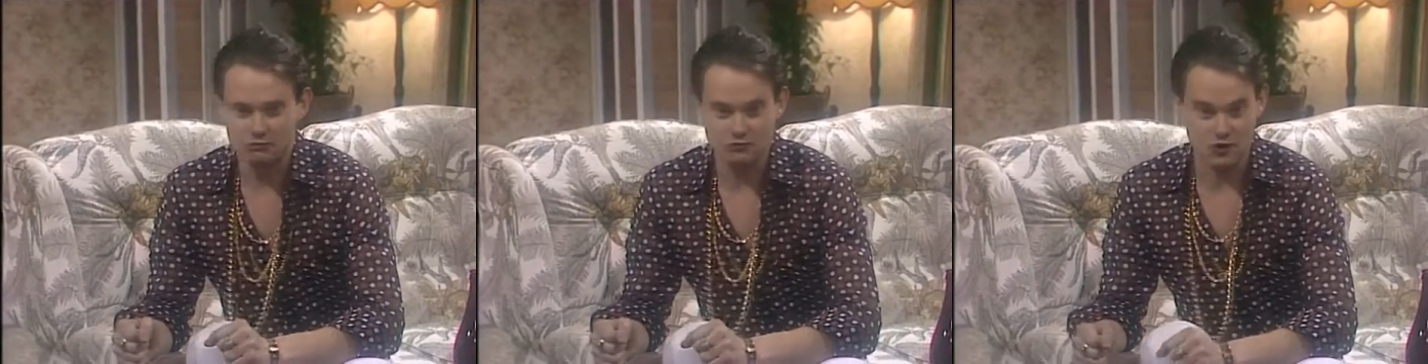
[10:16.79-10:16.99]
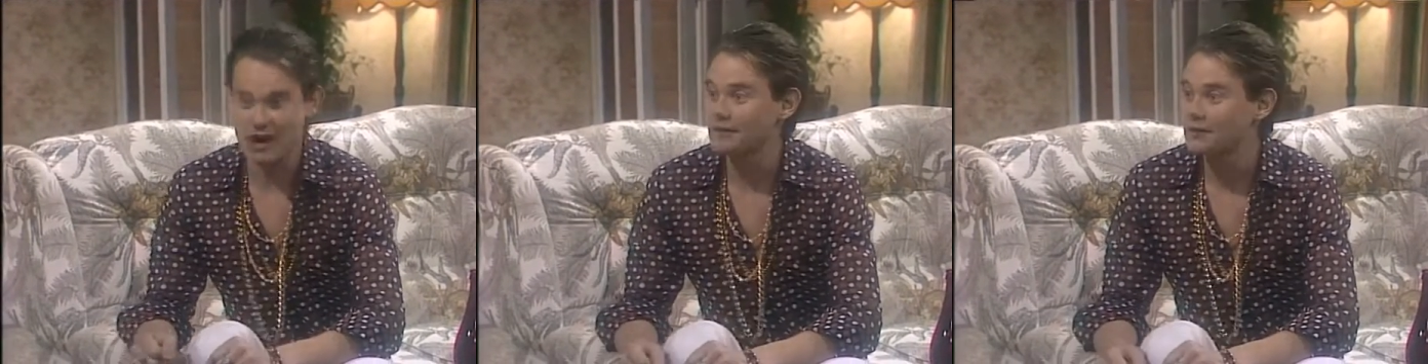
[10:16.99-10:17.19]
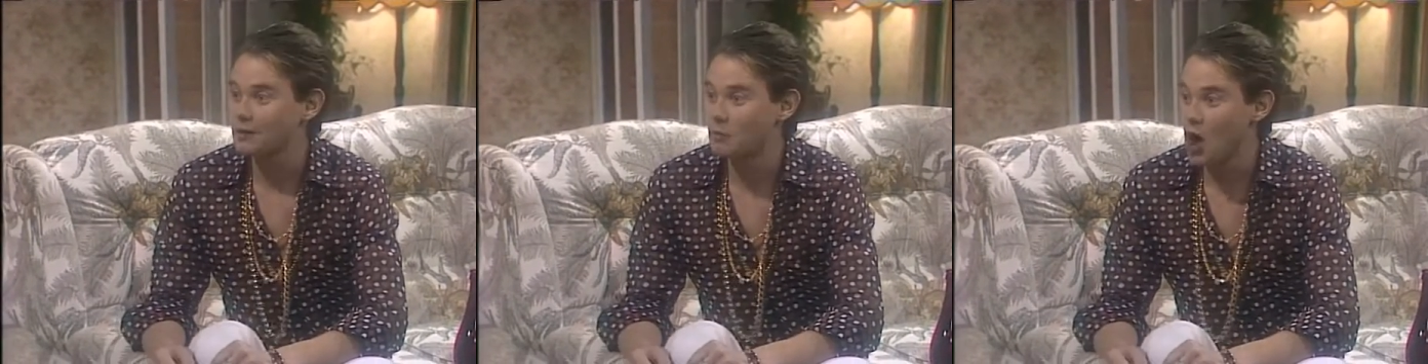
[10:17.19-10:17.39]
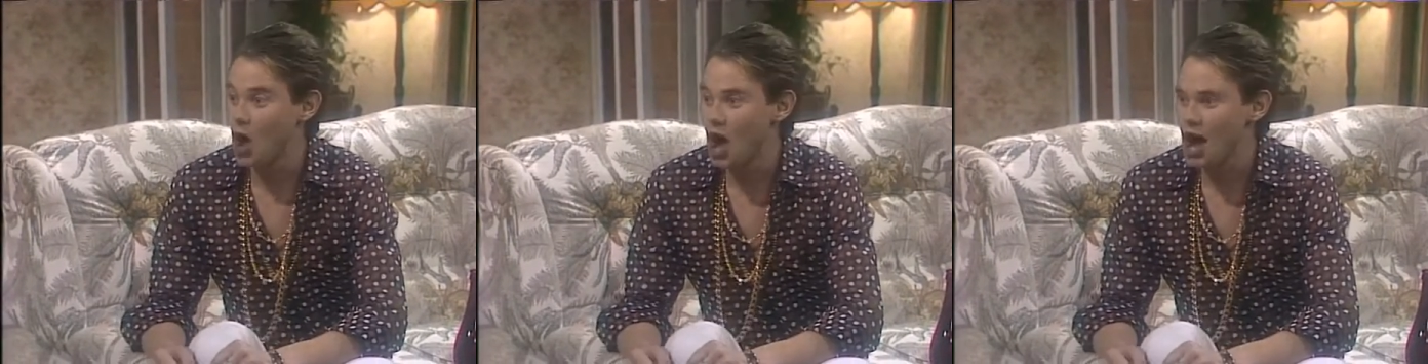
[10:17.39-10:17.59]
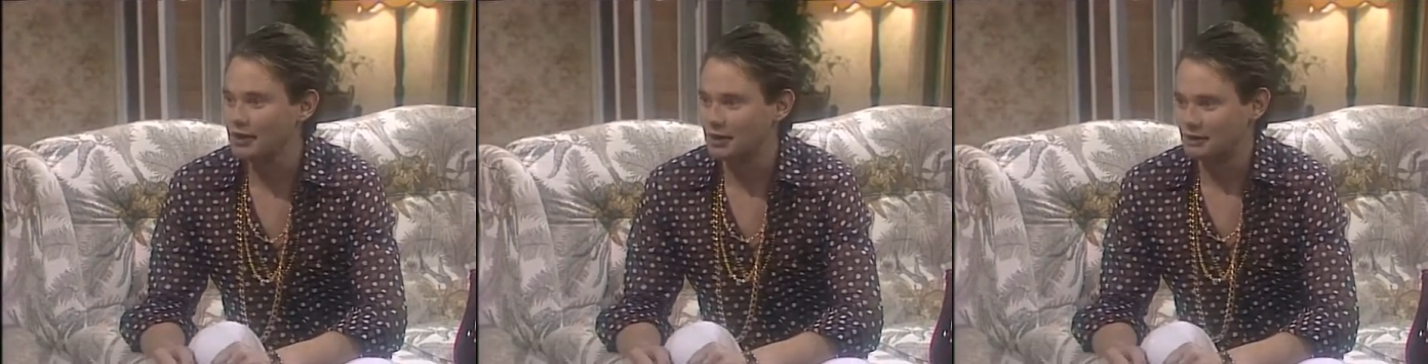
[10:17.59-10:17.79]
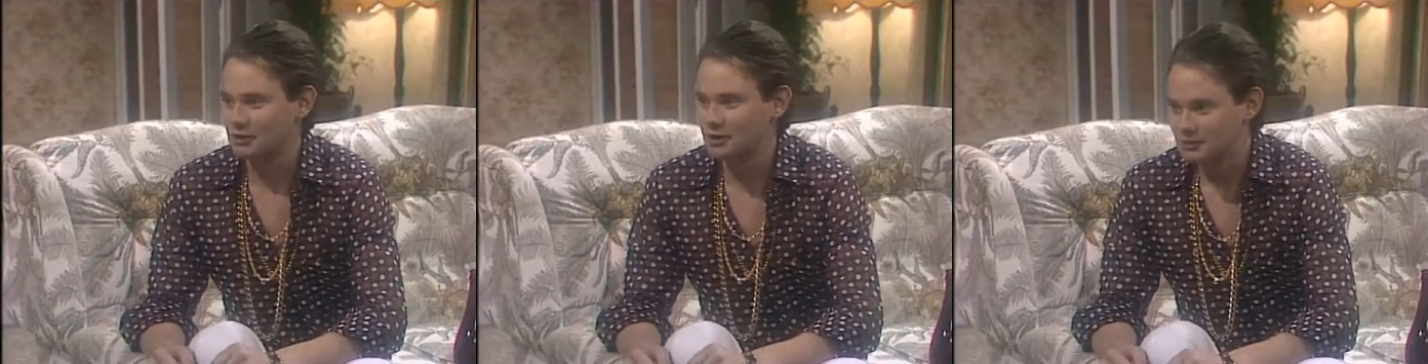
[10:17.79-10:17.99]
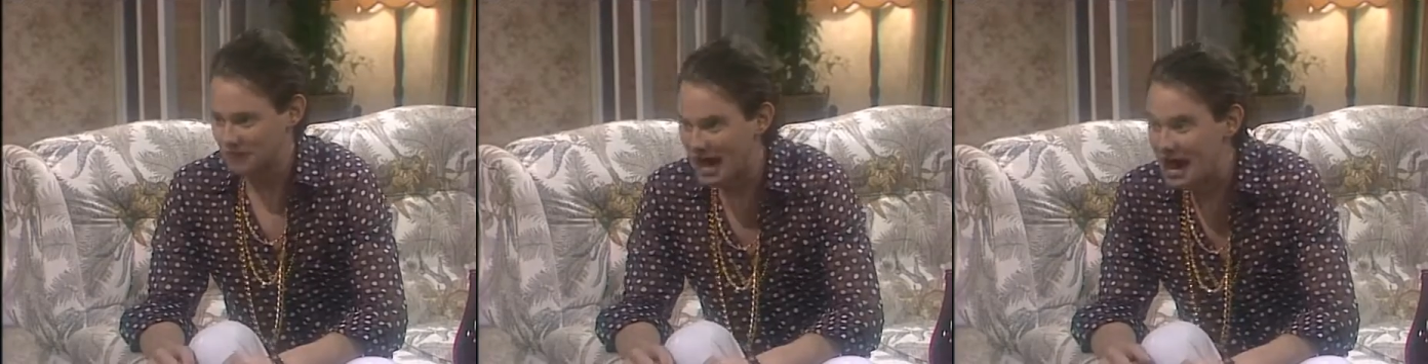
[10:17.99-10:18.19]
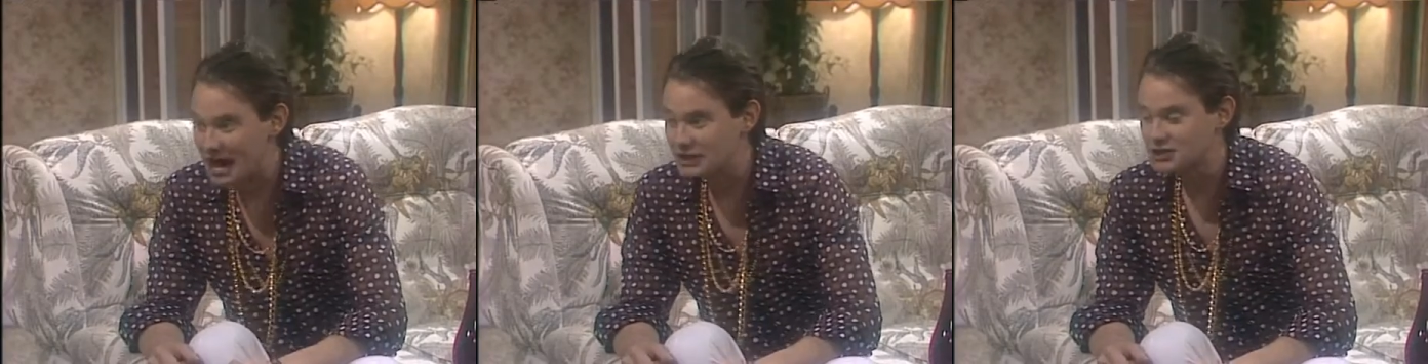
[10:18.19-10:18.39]
drank the wine and
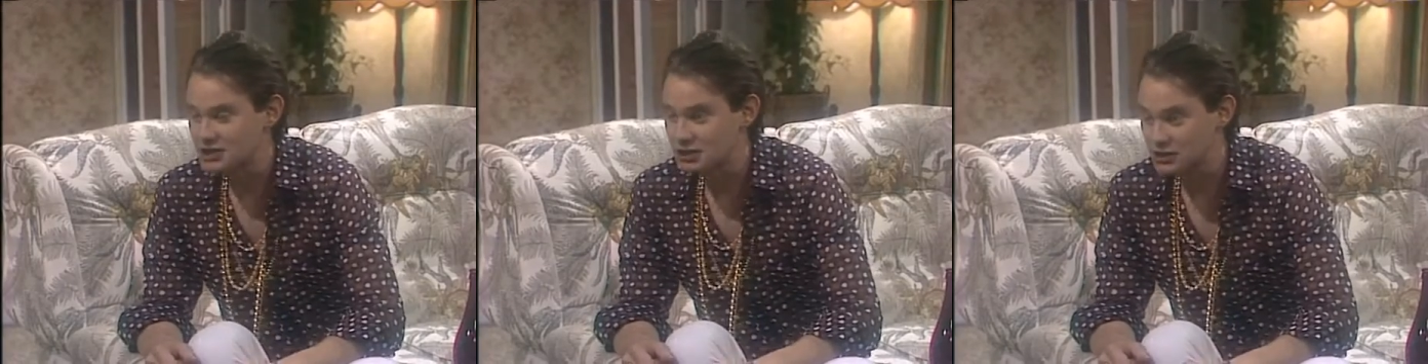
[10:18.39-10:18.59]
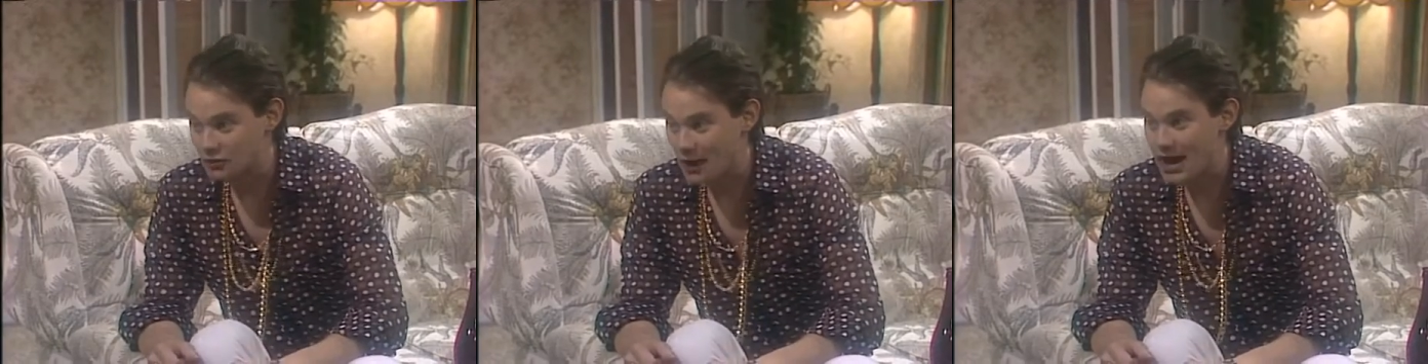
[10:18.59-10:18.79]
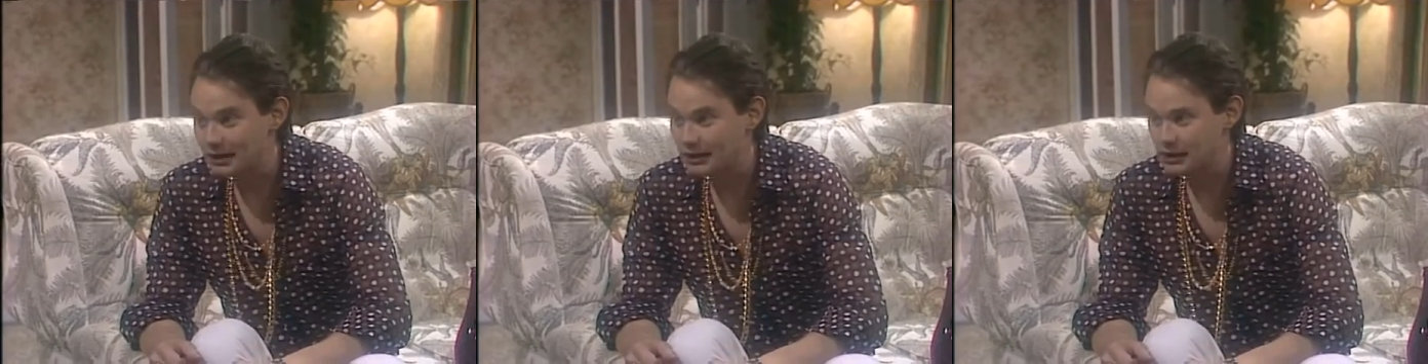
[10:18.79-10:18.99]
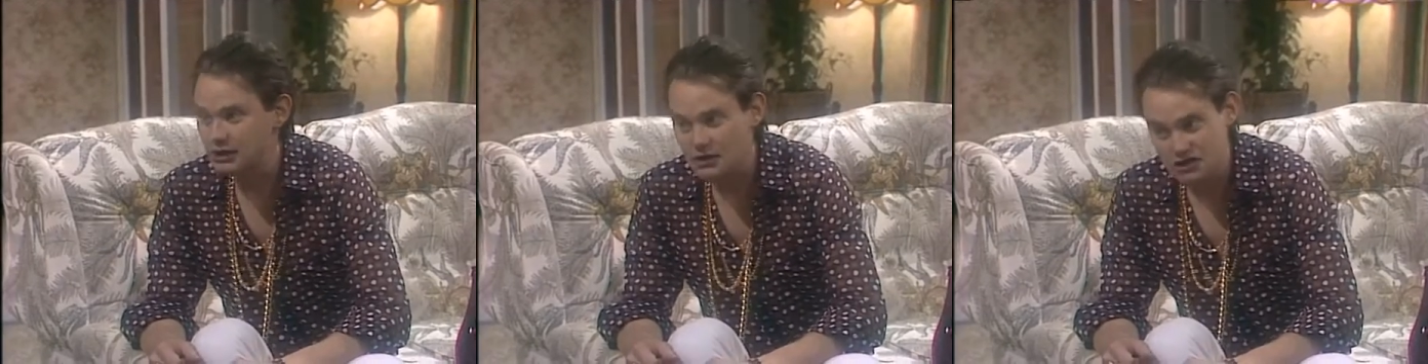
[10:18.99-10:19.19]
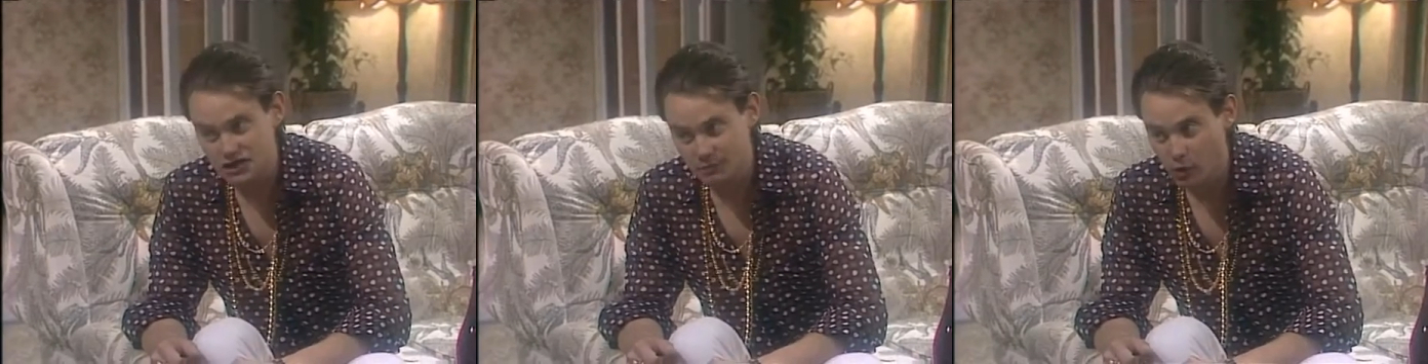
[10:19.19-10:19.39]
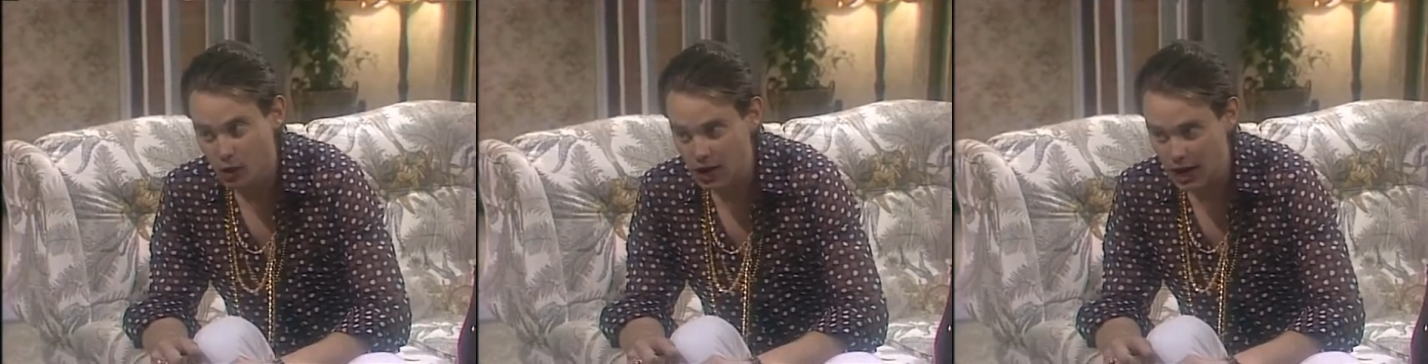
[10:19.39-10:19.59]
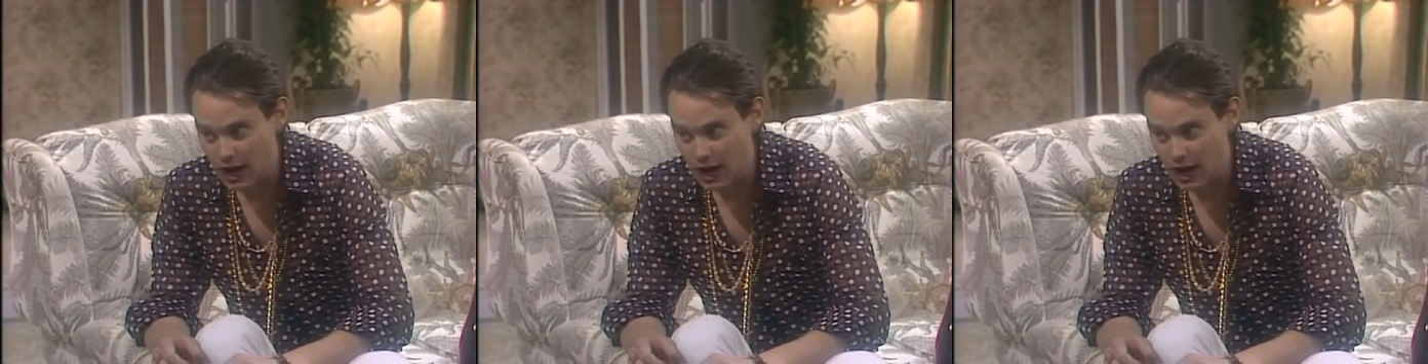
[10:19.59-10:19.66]
danced and drank into the small